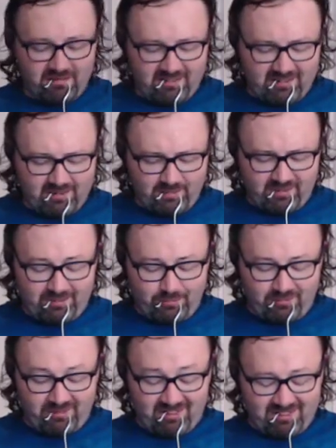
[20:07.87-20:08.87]
have a
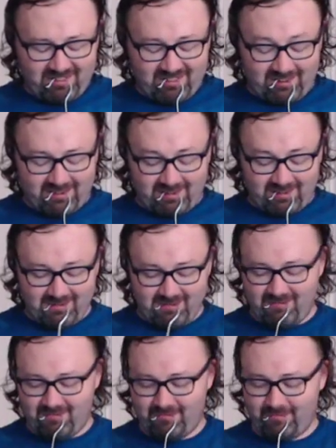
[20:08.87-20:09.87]
process
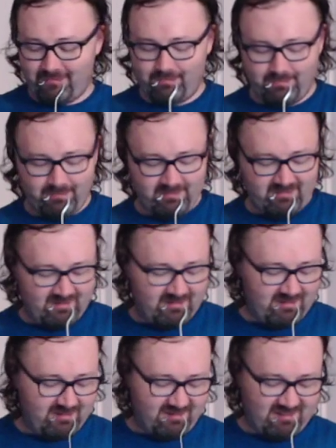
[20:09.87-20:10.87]

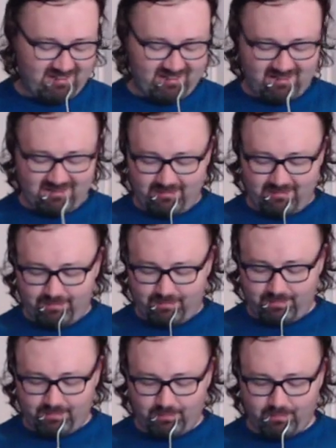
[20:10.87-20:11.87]
that
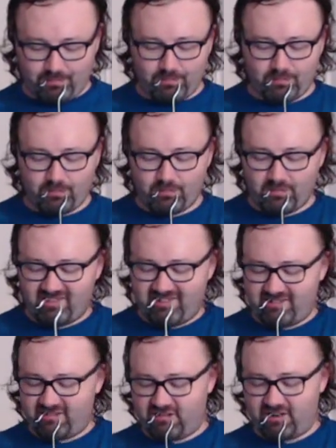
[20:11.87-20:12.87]

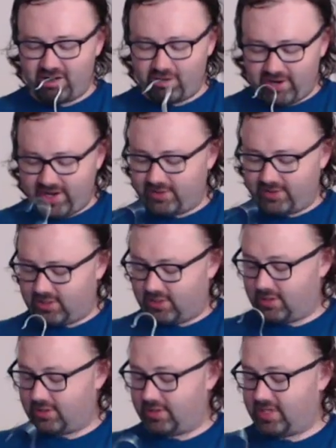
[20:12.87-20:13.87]
it generates,
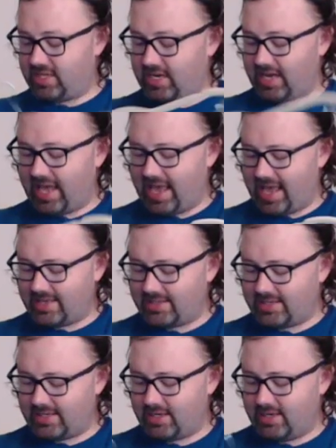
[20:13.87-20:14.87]
so that it has.
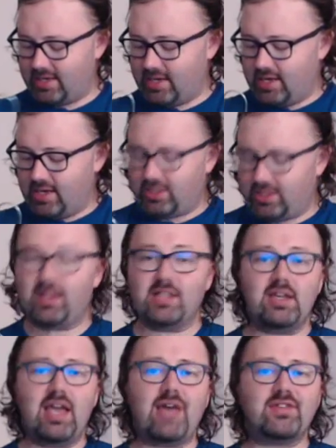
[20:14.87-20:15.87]
So let's say
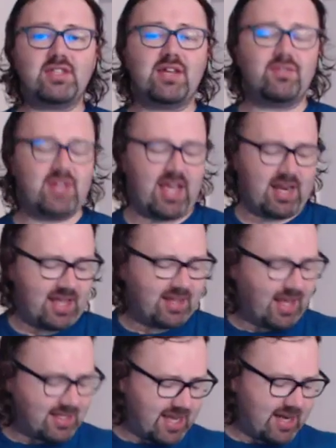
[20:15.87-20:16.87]
you have a set of data, and
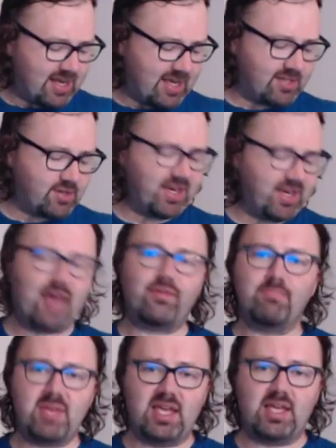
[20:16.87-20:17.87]
that data is going to have a
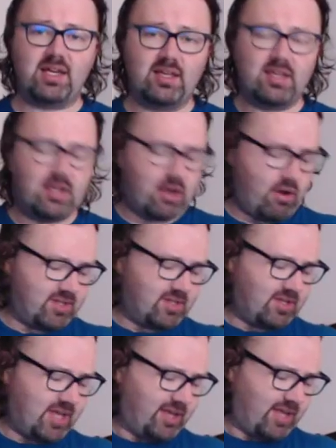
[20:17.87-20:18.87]
mean. It's
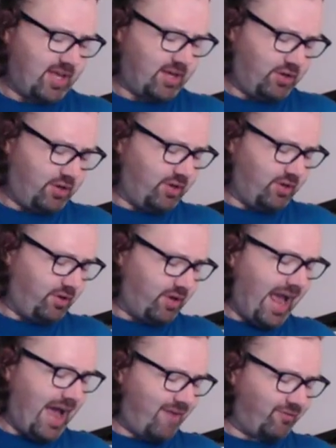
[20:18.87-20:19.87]
like your
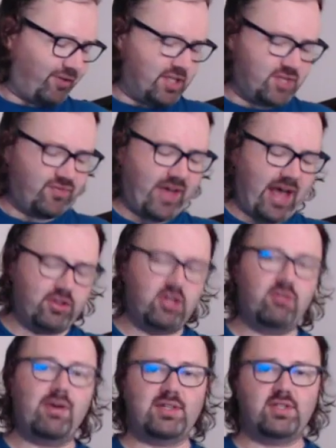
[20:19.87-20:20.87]
average value,
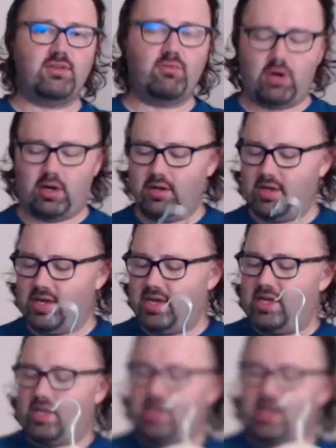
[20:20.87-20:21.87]
as it were,
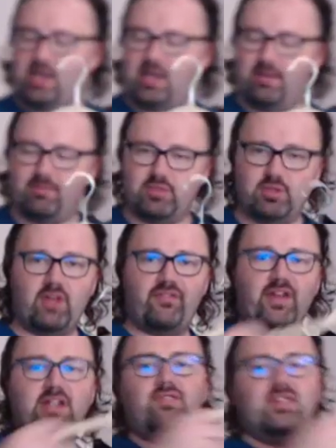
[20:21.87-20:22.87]
sort of
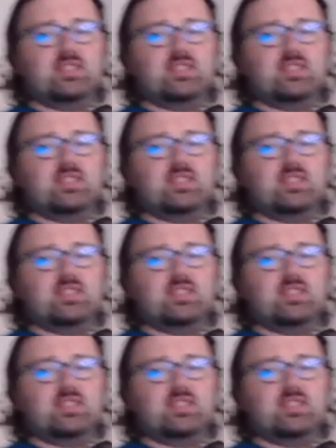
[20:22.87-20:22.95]
effectively the